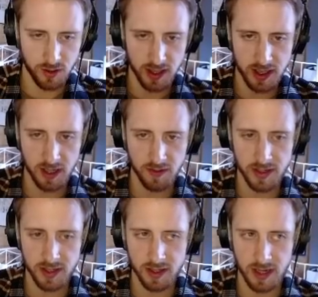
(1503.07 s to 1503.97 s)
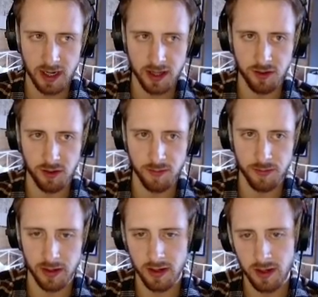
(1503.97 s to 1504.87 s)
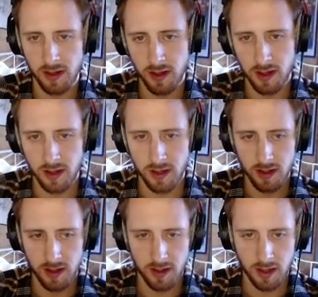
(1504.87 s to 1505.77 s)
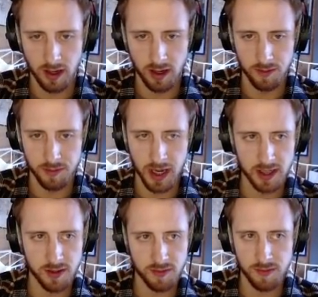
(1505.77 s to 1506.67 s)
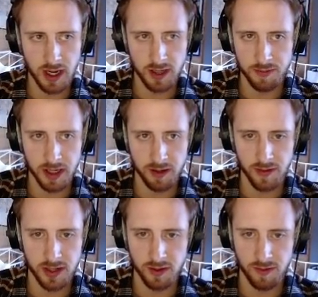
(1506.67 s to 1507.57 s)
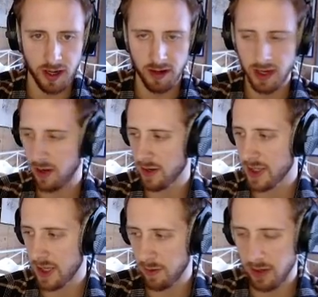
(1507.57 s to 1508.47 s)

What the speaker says: to give his Ana the orb, but he has bigger fish to fry right now. His team are in a